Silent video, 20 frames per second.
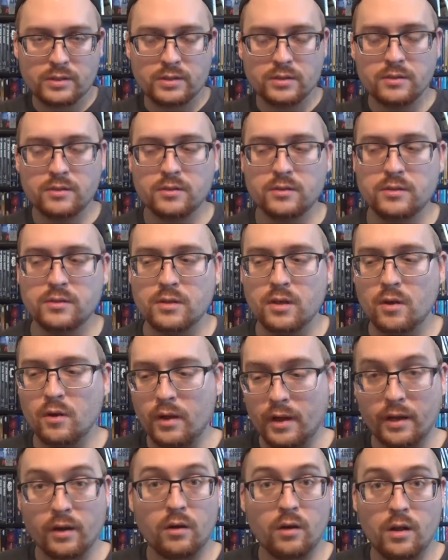so
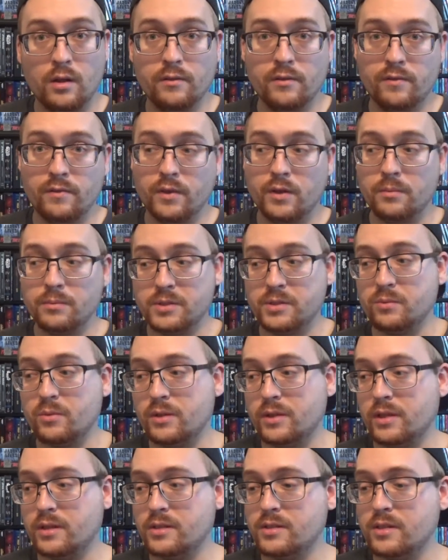like all the films is
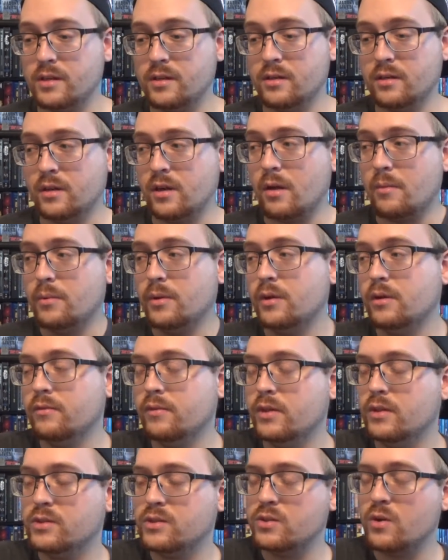what they said in a couple interviews.